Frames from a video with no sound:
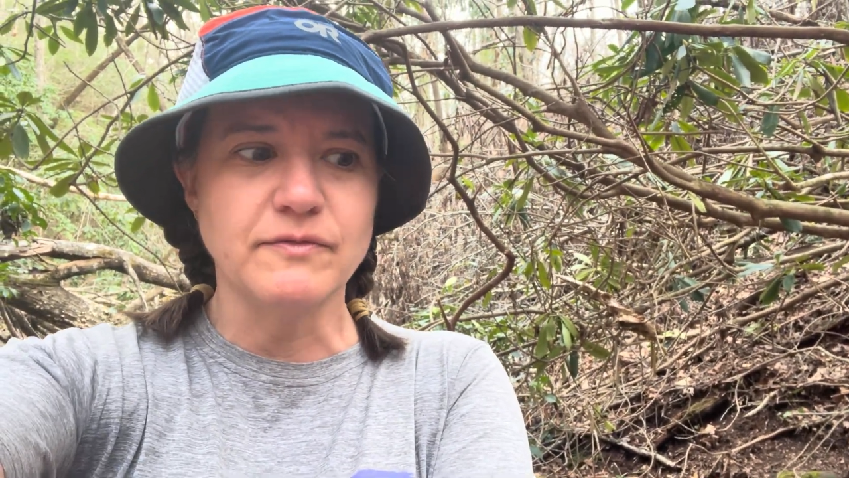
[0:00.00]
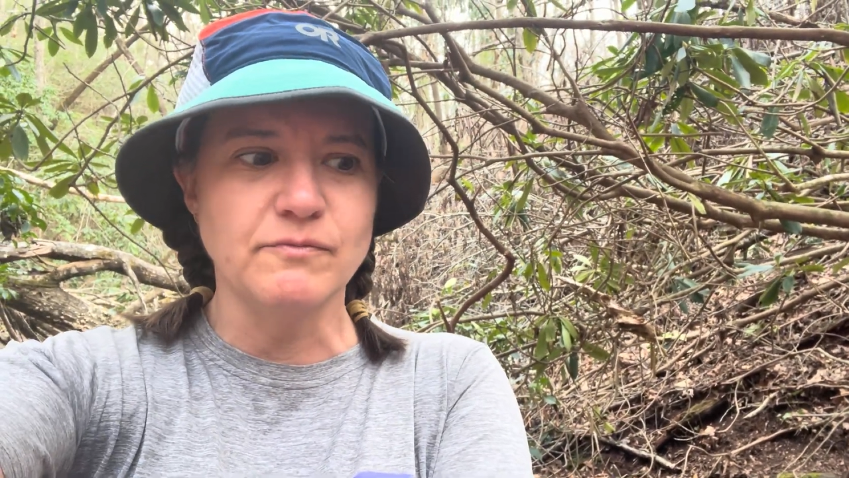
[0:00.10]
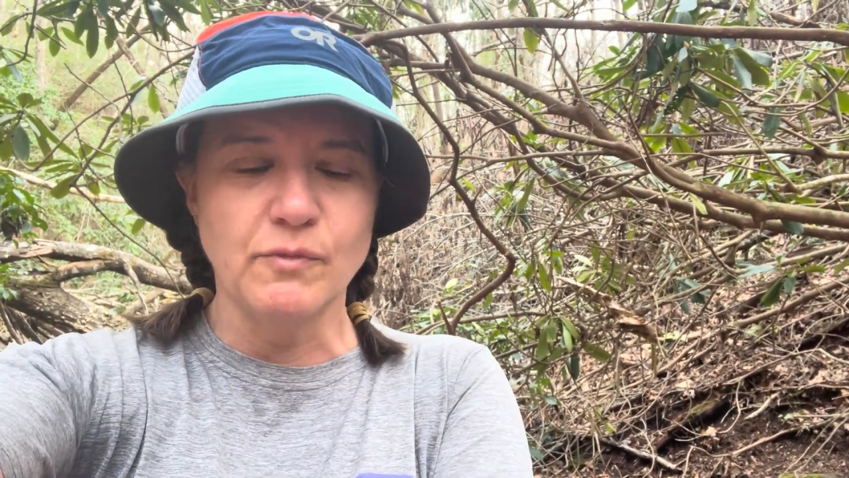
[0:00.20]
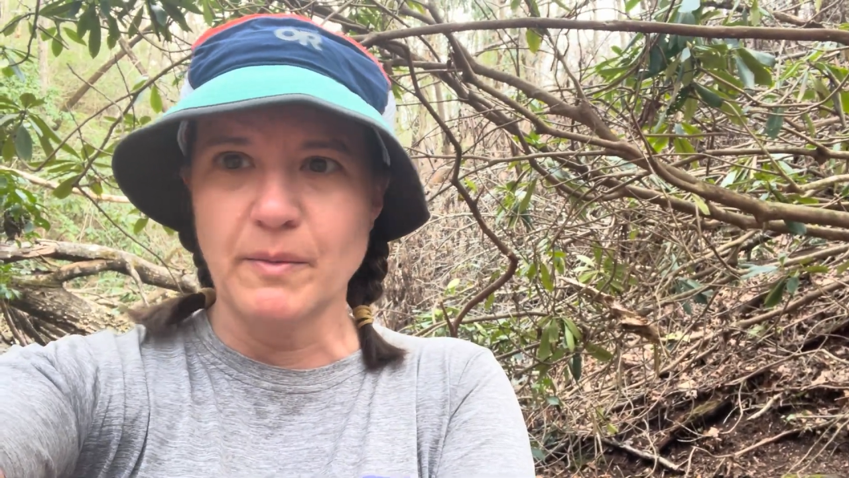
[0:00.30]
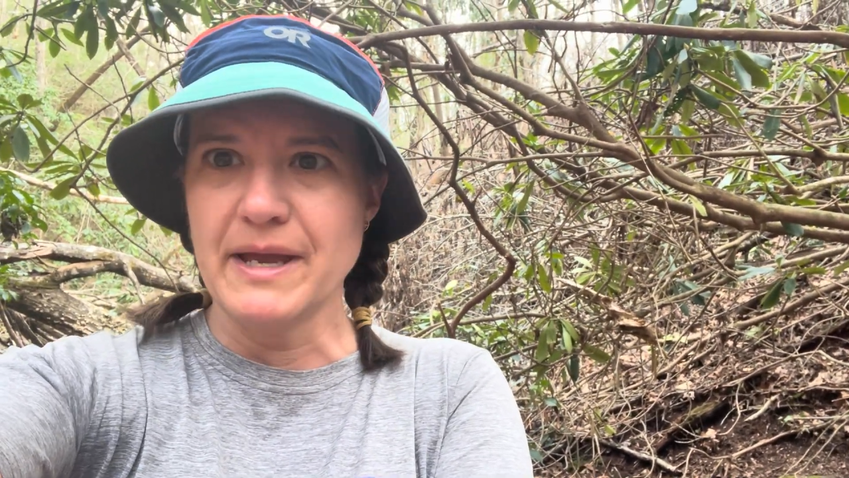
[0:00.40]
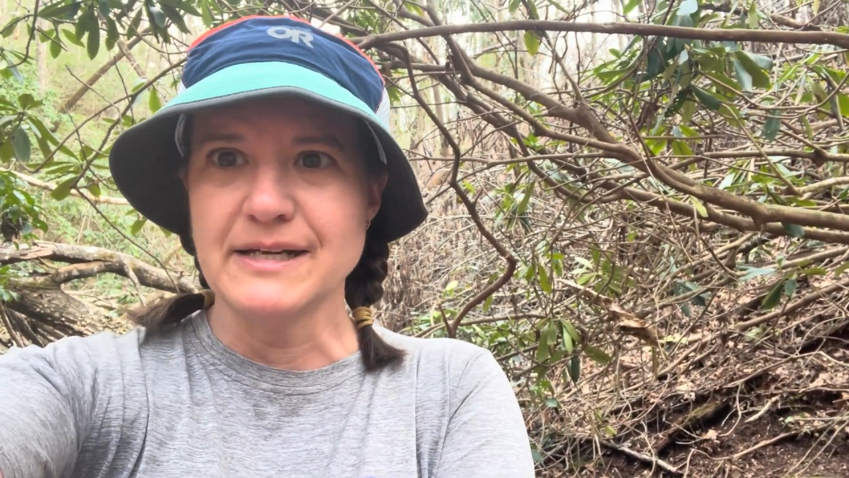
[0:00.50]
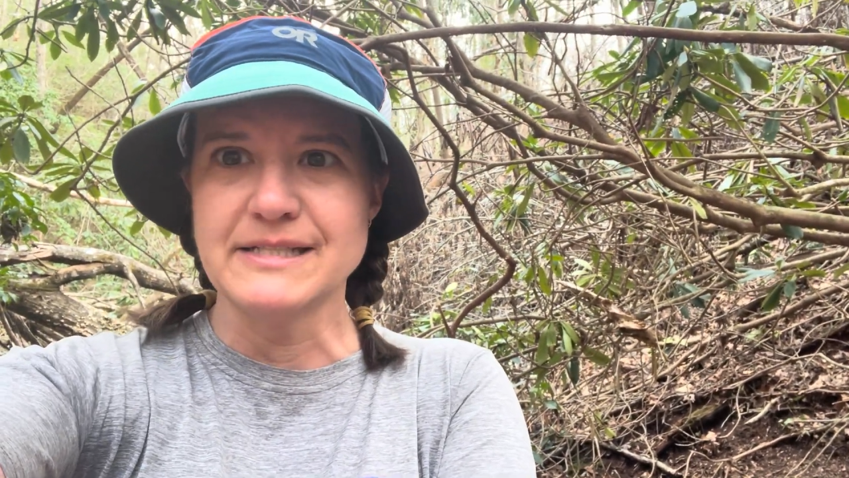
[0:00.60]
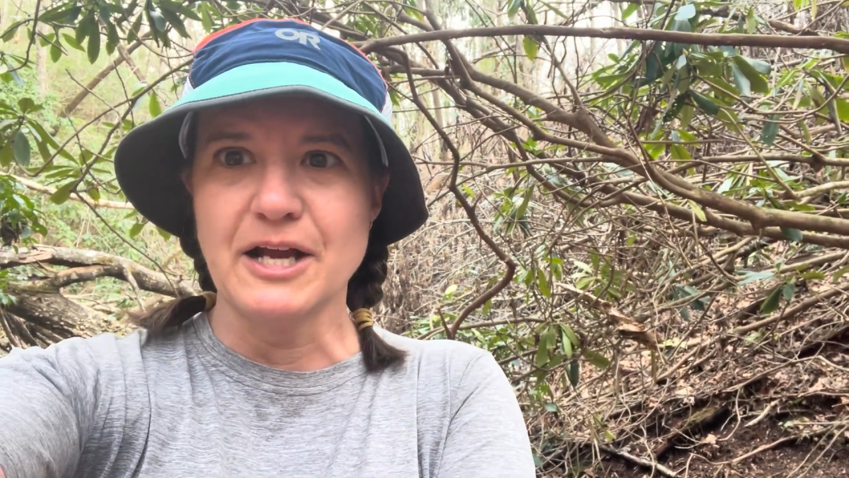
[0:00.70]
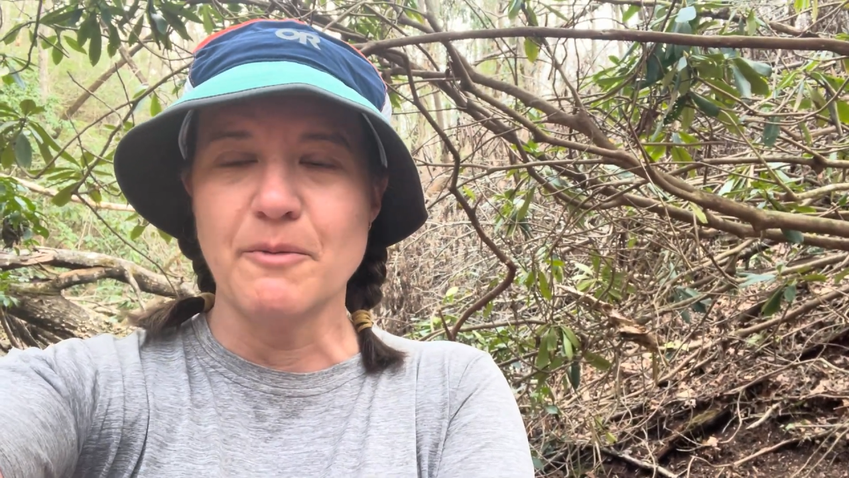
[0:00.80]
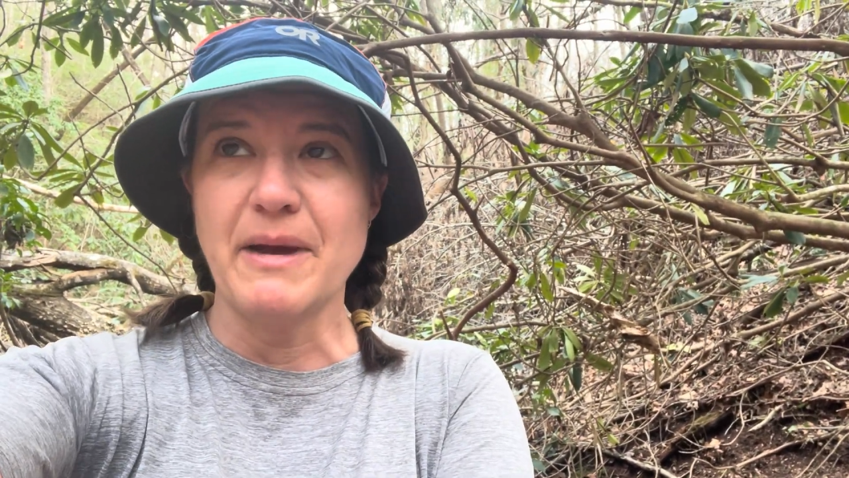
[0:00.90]
where we had to
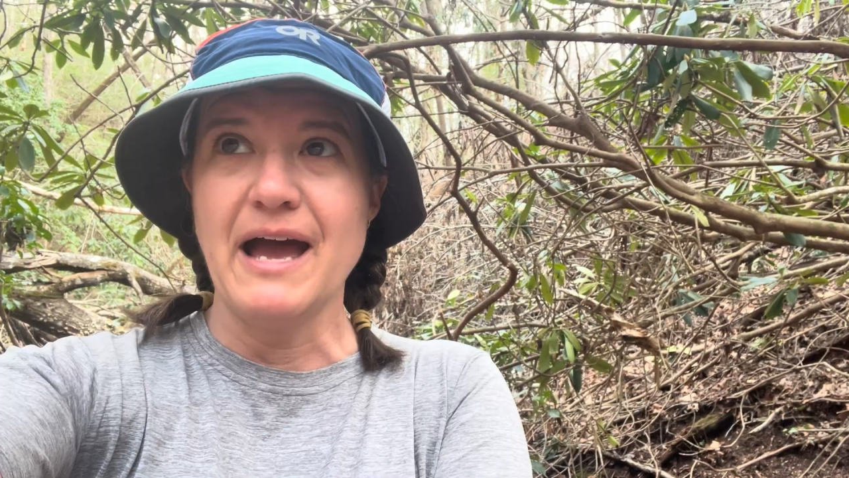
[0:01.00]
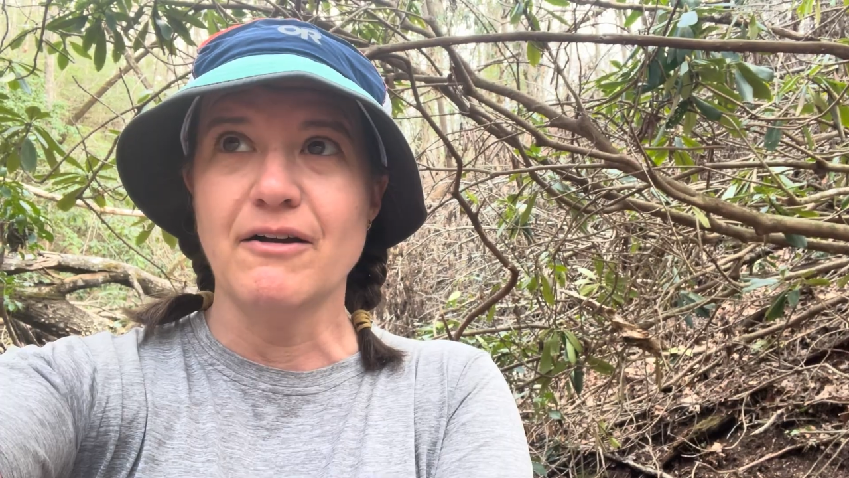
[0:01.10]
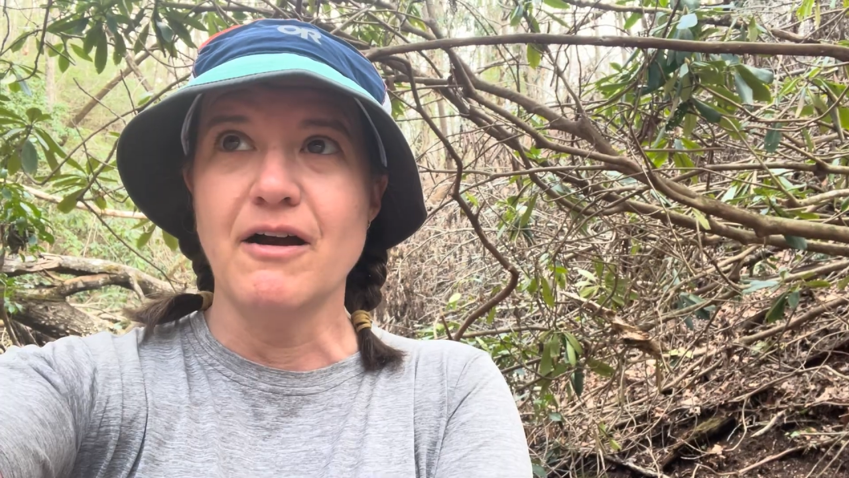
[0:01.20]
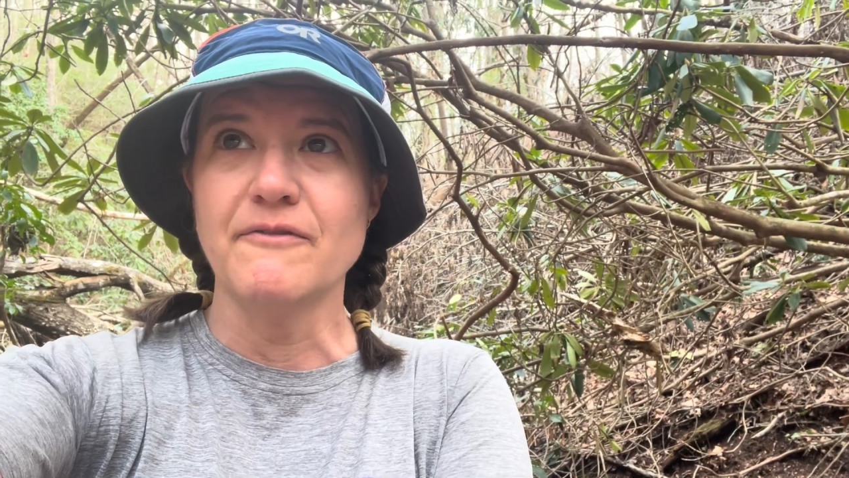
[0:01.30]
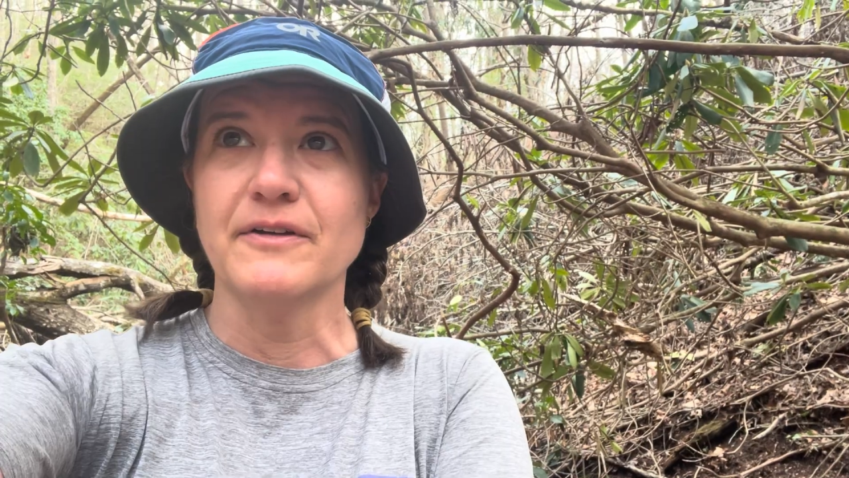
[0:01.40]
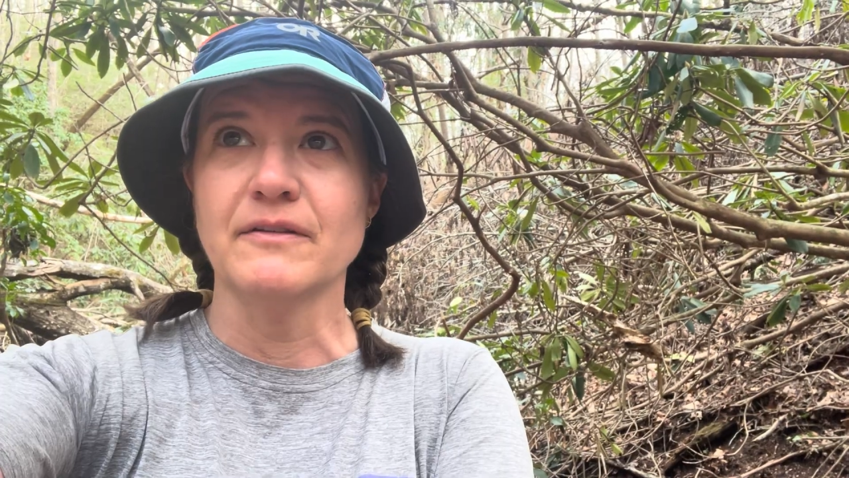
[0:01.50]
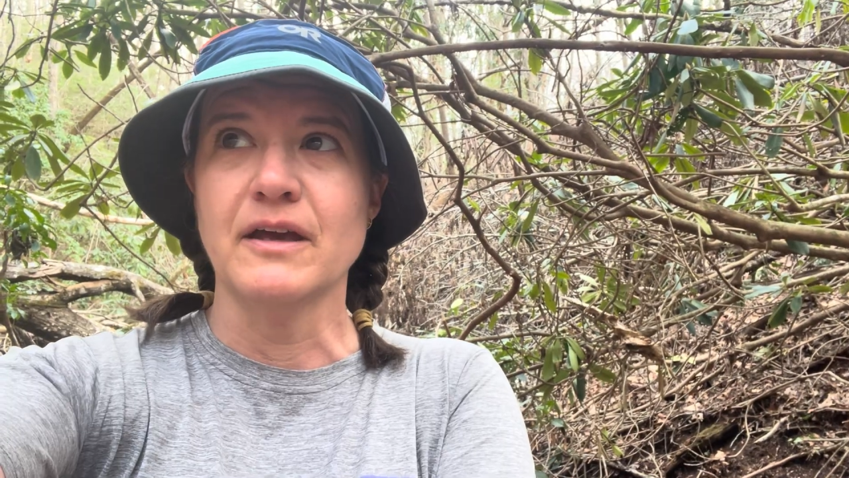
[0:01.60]
take our pack off and